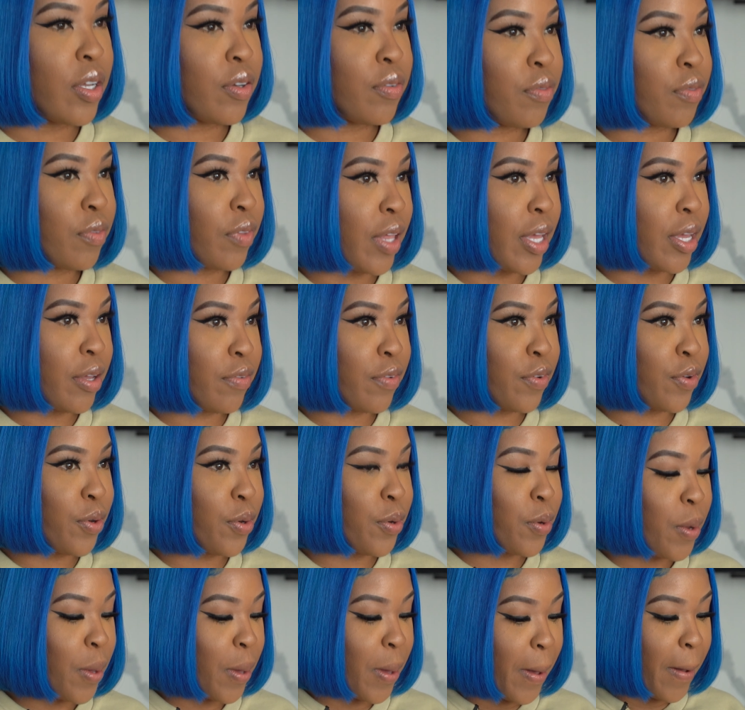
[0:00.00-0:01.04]
in
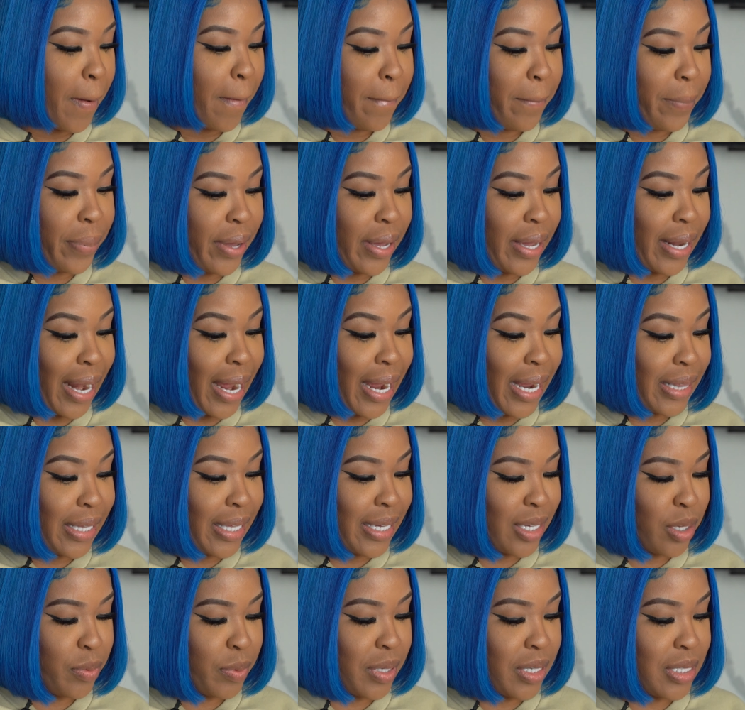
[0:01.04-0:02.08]
flavor, but I
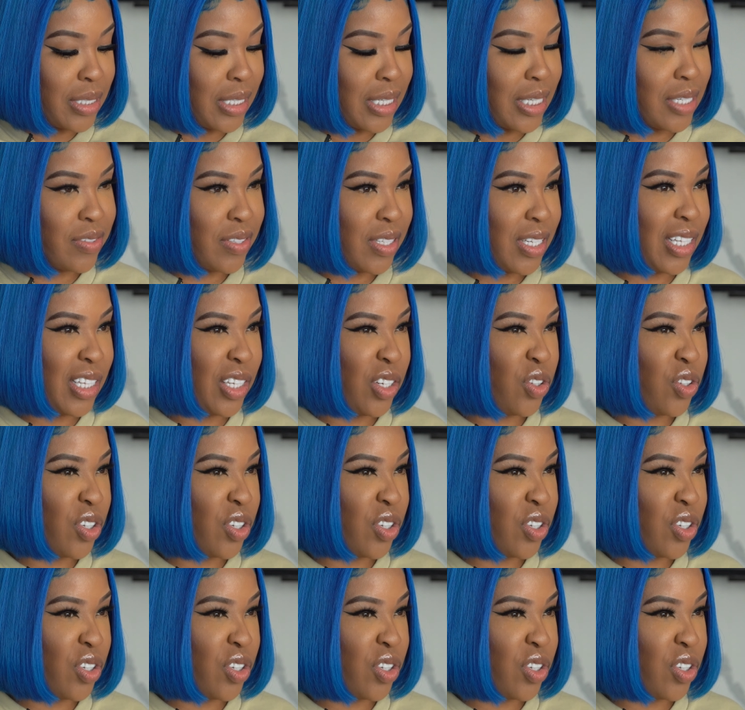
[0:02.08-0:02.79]
like it because it gives it a little